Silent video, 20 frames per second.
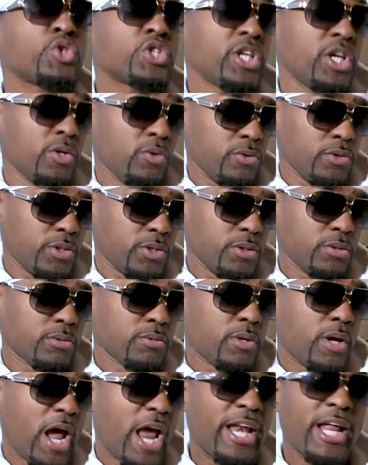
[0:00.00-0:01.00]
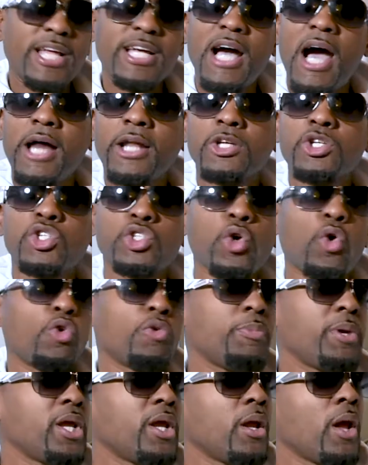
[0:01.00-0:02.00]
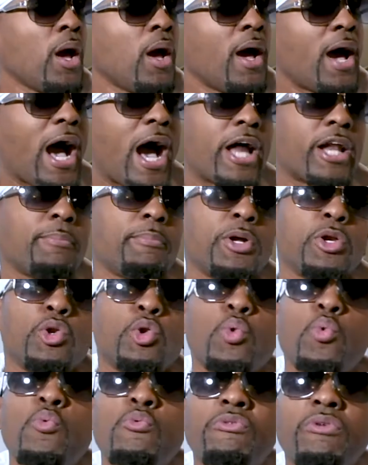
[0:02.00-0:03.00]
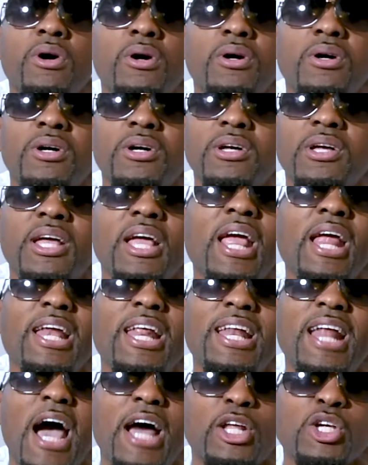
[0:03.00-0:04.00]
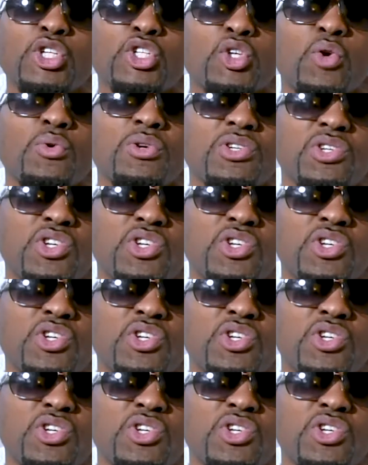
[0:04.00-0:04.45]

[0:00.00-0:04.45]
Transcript: skills and it kind of showed me how to maneuver in and out of certain